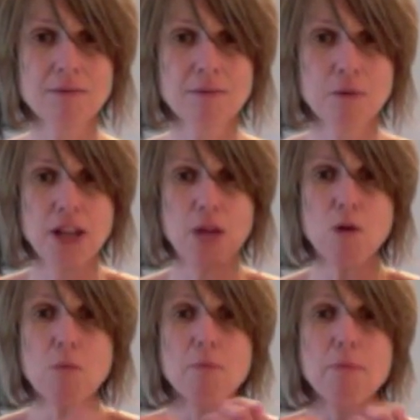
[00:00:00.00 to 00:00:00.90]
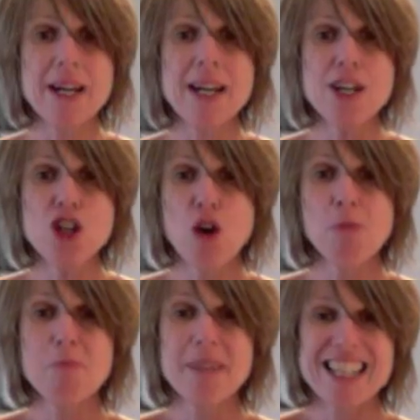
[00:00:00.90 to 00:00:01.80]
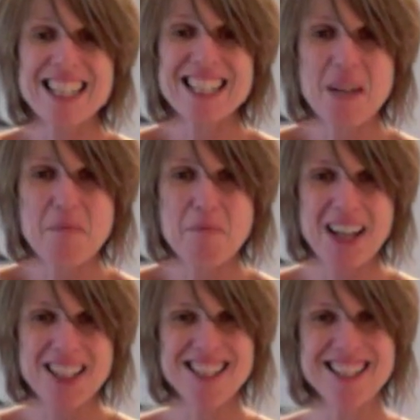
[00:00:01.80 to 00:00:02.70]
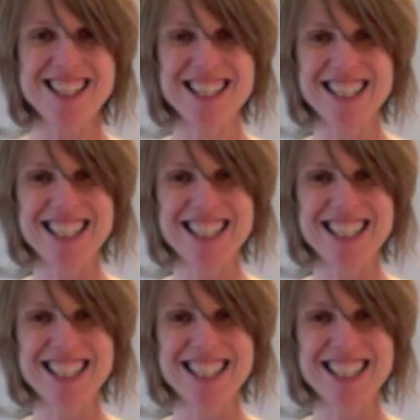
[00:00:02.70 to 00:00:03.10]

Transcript: But they will be your biggest ambassadors